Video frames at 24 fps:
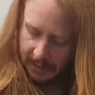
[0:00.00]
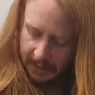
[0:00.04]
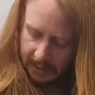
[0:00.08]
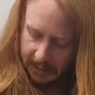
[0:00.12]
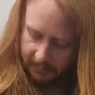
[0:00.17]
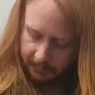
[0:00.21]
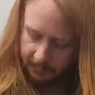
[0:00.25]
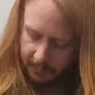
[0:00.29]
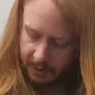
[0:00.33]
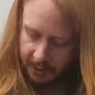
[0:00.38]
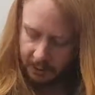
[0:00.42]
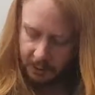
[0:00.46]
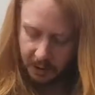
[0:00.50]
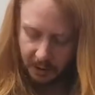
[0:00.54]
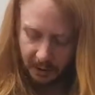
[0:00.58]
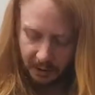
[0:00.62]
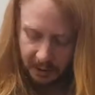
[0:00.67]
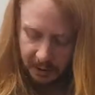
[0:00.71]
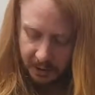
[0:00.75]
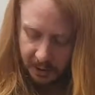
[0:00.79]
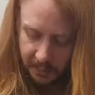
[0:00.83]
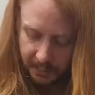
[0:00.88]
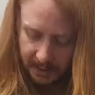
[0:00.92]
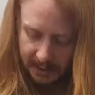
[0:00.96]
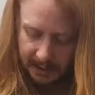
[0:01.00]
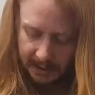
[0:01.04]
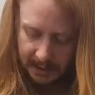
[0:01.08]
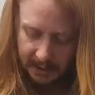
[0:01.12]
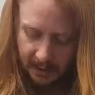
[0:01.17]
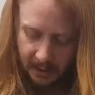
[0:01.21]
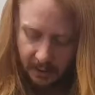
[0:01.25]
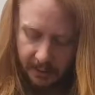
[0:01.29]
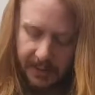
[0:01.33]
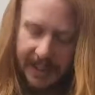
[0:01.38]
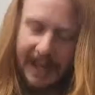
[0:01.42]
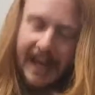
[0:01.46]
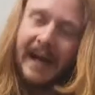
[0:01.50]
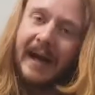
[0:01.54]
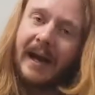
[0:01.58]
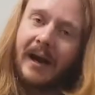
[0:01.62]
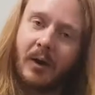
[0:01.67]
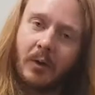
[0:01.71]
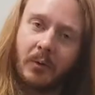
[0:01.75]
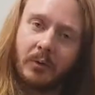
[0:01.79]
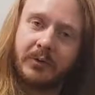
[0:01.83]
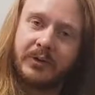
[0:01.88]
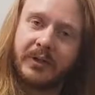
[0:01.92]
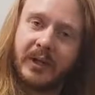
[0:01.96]
I'm literally just picking on the
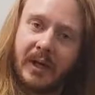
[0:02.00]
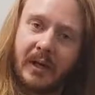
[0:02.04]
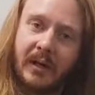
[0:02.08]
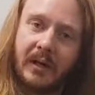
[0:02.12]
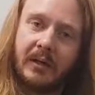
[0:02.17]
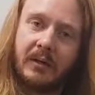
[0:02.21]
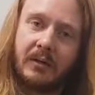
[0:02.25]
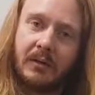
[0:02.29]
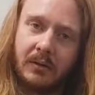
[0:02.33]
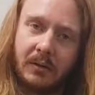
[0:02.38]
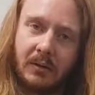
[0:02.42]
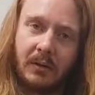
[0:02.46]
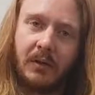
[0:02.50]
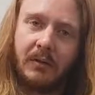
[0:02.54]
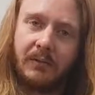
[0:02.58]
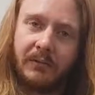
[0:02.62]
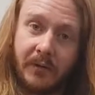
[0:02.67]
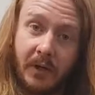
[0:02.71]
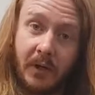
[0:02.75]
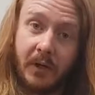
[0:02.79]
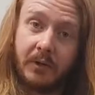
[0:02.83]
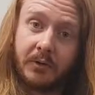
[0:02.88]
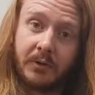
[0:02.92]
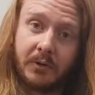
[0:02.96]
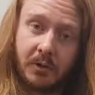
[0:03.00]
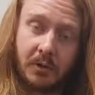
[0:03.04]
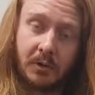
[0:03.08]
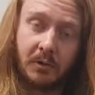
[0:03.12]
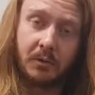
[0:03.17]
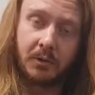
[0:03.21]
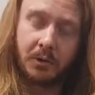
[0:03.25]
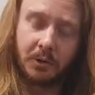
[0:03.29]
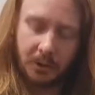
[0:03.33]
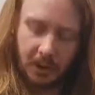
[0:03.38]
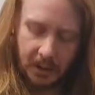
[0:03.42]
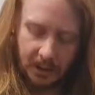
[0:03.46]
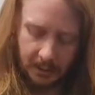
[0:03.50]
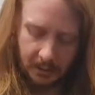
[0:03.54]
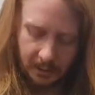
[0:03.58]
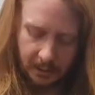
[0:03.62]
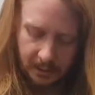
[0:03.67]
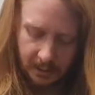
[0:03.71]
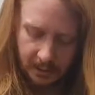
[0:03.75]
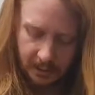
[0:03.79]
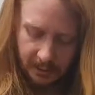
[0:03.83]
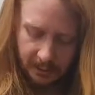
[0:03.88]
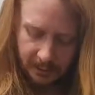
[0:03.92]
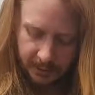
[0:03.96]
outside of those two
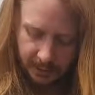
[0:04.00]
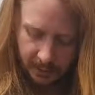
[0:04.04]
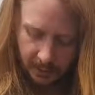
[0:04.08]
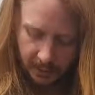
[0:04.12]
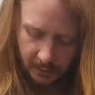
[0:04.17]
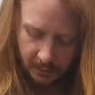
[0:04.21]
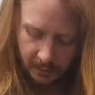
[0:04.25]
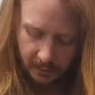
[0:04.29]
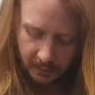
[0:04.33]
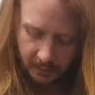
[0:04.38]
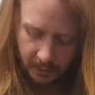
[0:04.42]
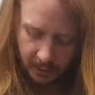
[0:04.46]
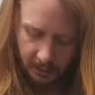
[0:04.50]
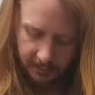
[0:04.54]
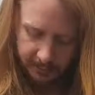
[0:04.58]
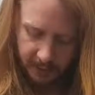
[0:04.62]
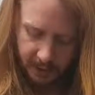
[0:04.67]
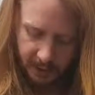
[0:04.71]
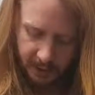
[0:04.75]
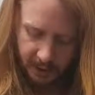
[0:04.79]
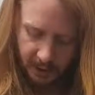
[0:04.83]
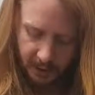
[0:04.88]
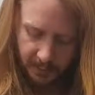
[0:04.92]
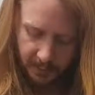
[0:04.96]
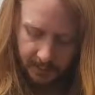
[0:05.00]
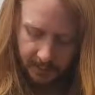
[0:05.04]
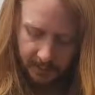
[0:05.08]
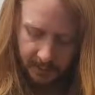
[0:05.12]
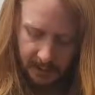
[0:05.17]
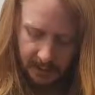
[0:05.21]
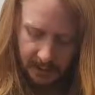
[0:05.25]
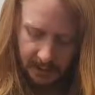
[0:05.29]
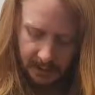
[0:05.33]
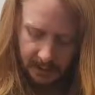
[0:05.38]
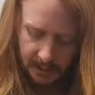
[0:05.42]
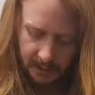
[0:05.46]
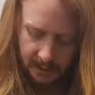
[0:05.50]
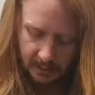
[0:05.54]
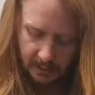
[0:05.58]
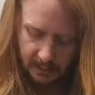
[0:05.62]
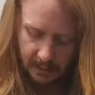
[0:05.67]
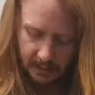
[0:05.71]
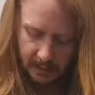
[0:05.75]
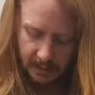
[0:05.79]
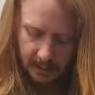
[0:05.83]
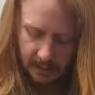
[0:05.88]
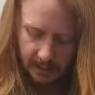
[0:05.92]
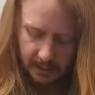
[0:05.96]
strings. So on the top of the D
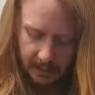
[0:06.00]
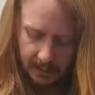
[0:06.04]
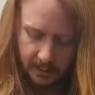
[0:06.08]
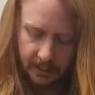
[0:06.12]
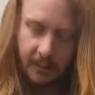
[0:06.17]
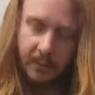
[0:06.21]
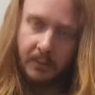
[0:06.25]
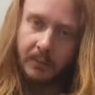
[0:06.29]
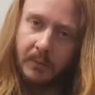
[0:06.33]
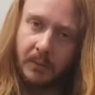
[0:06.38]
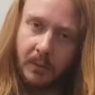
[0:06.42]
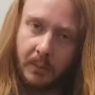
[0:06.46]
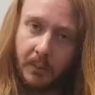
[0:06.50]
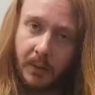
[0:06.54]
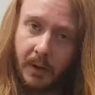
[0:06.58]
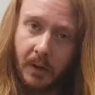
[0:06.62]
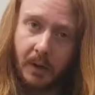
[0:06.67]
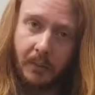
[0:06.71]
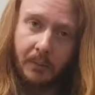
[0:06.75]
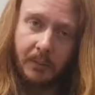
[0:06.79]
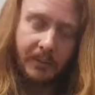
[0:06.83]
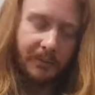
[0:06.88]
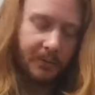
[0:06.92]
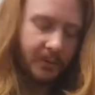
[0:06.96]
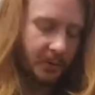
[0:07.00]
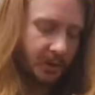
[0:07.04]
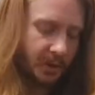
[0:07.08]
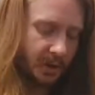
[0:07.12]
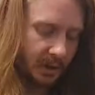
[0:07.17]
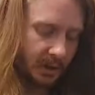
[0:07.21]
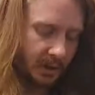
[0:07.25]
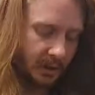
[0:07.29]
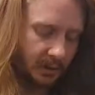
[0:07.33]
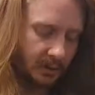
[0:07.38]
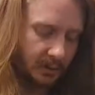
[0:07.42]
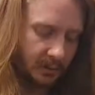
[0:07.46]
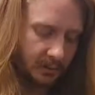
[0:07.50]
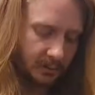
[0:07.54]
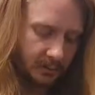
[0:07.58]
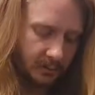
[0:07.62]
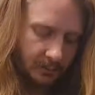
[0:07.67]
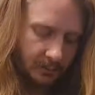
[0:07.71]
and the bottom of the G.